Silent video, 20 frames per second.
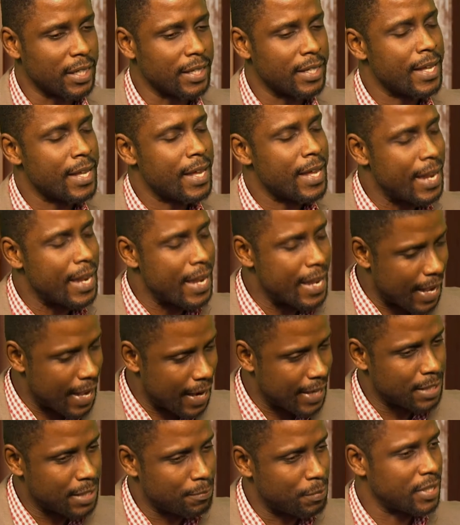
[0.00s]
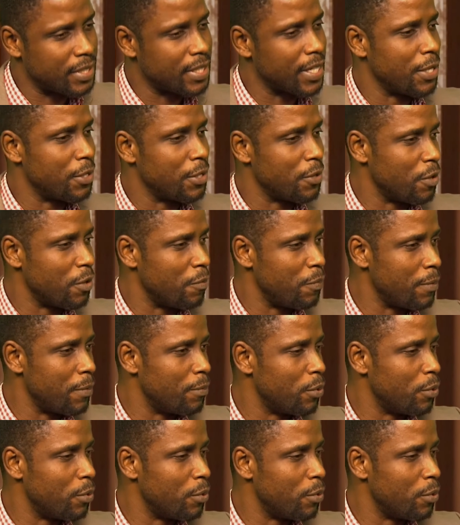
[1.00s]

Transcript: saying 90% of the